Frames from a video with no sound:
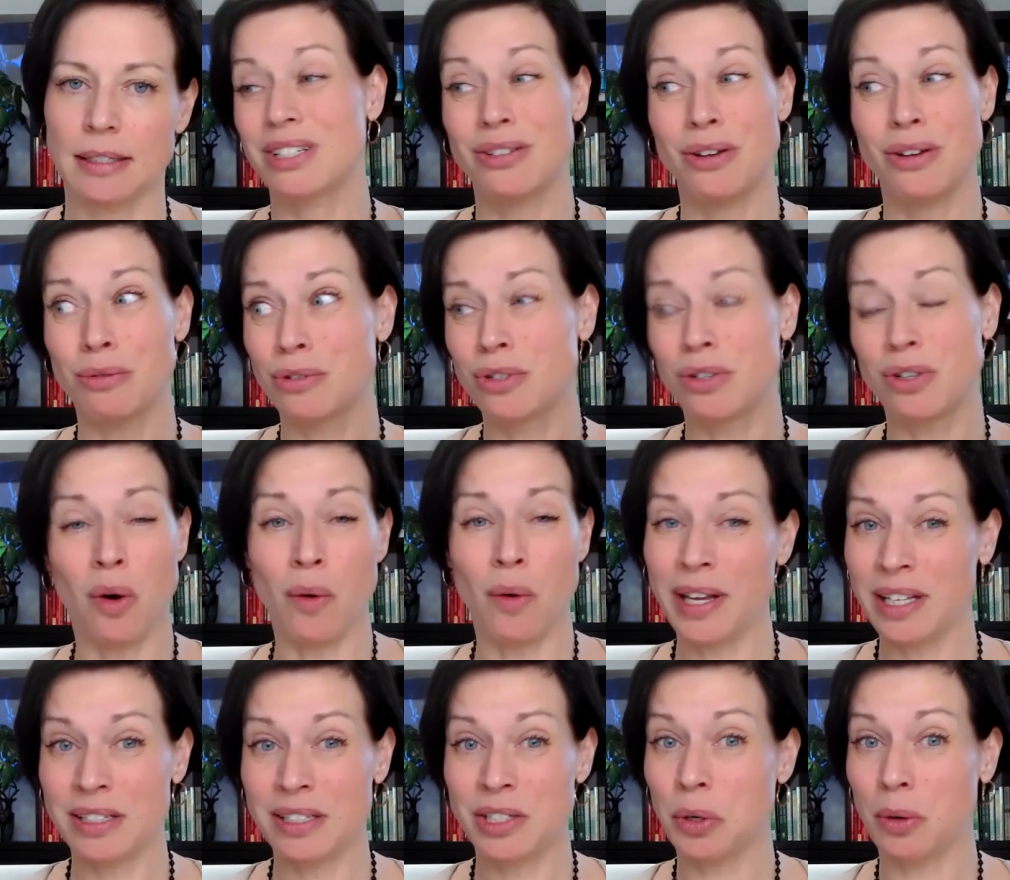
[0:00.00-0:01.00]
So
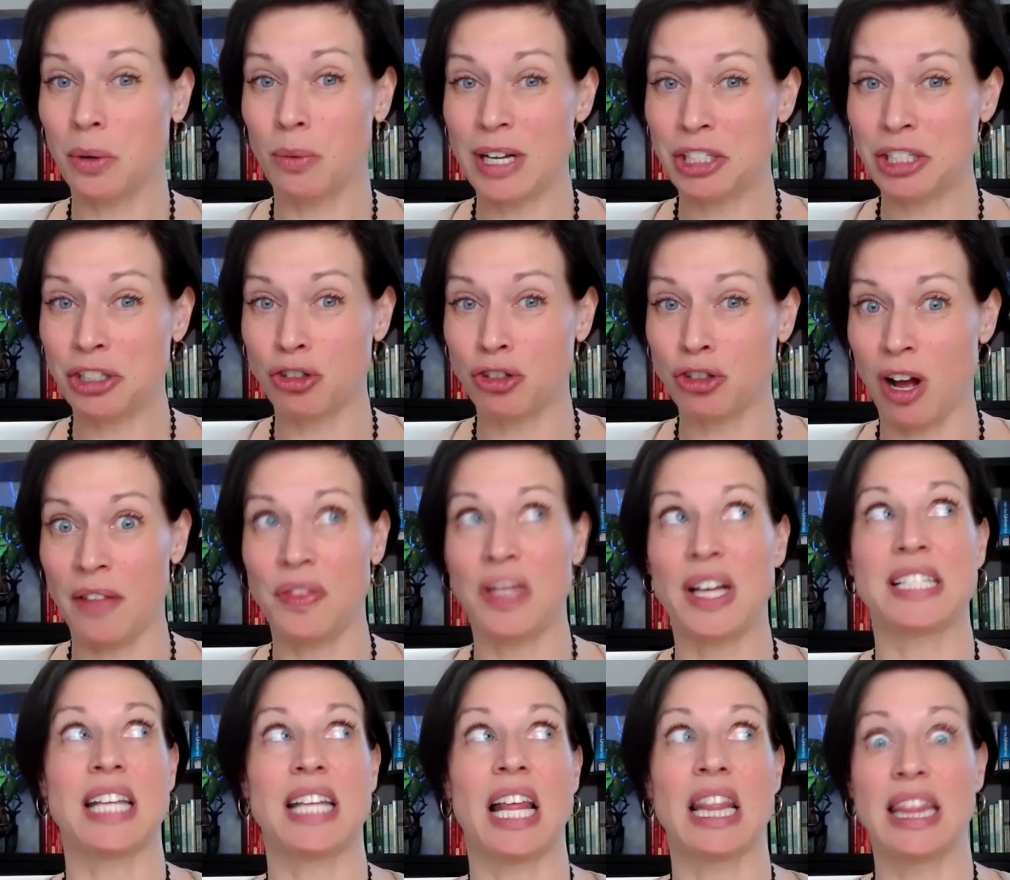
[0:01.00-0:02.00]
going into a restaurant
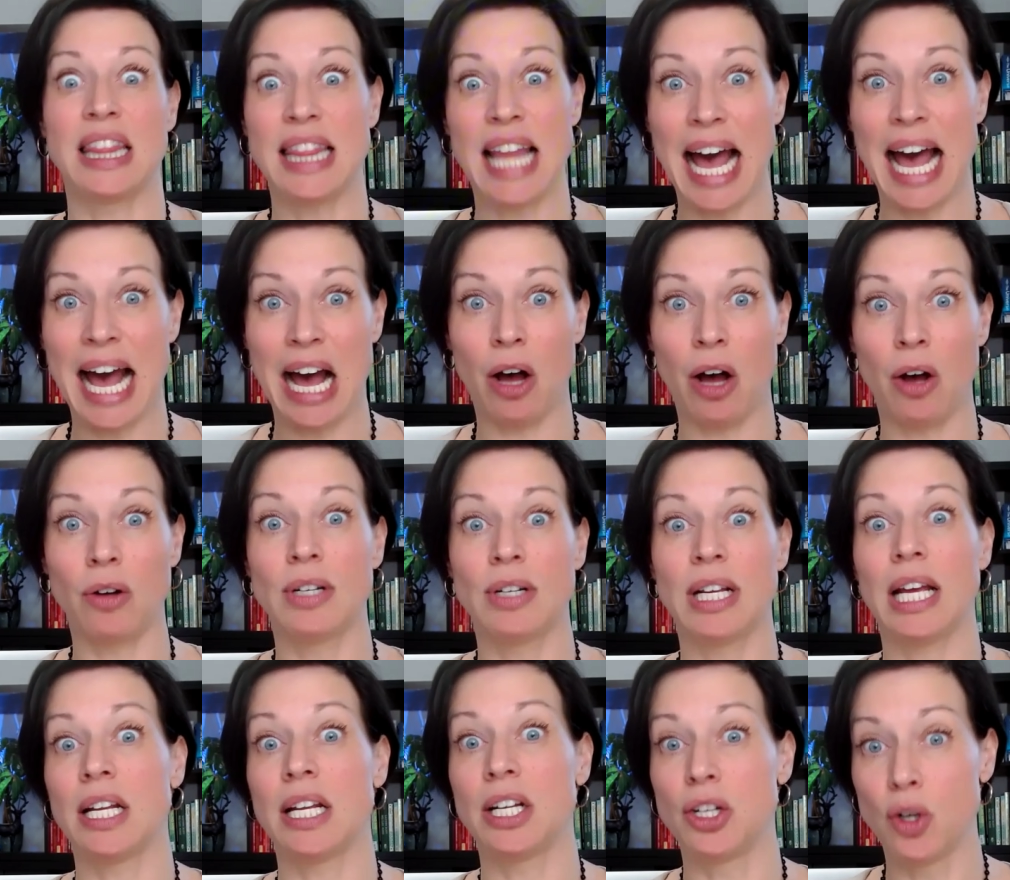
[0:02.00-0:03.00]
that's loud
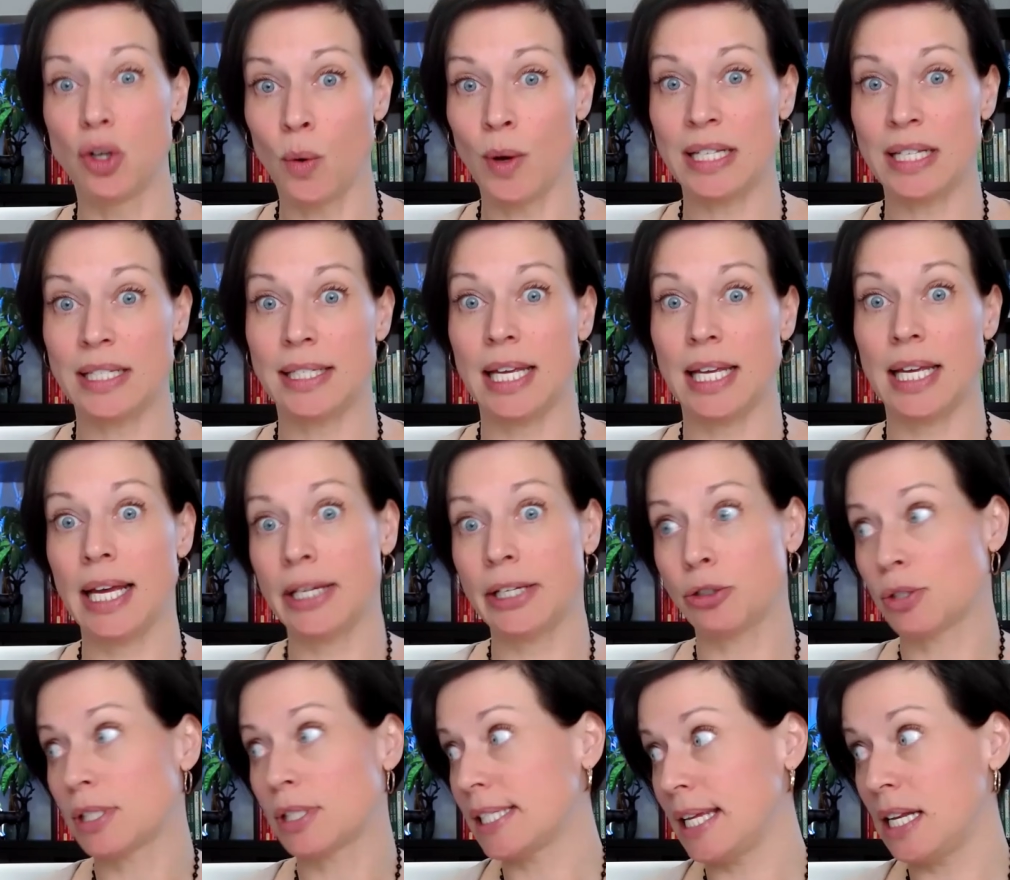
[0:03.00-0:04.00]
and noisy and
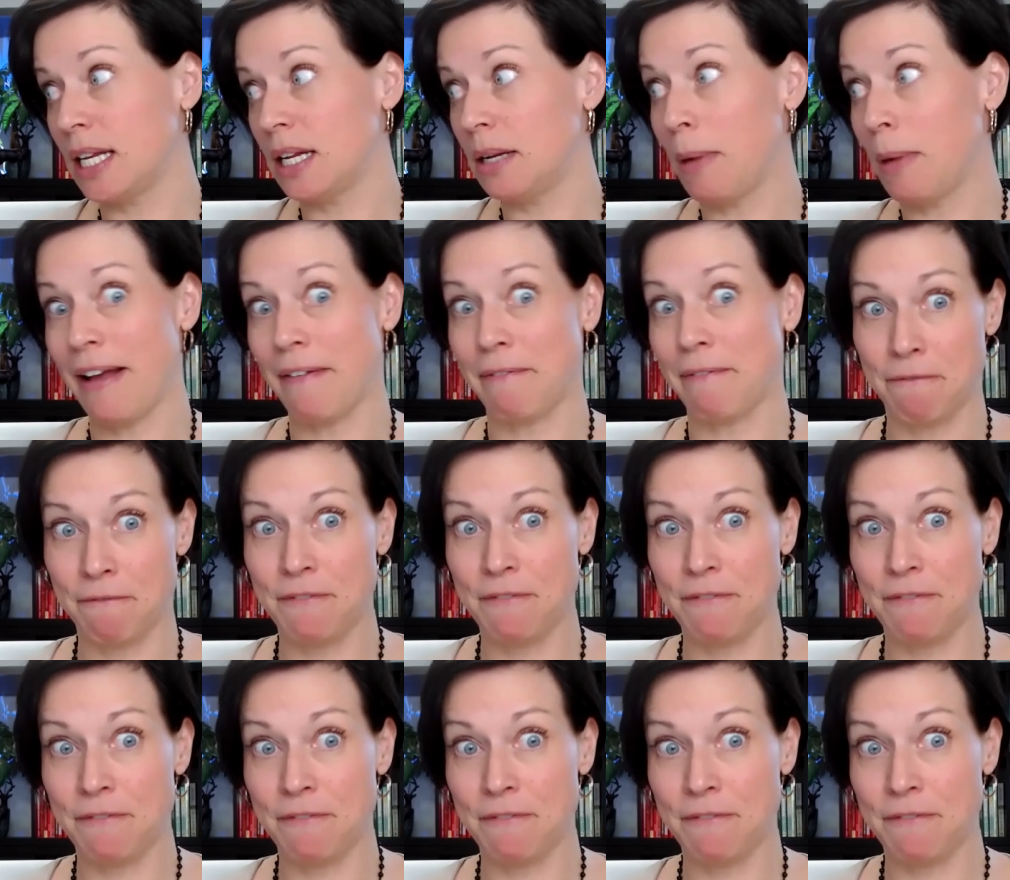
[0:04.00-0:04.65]
you're seated by a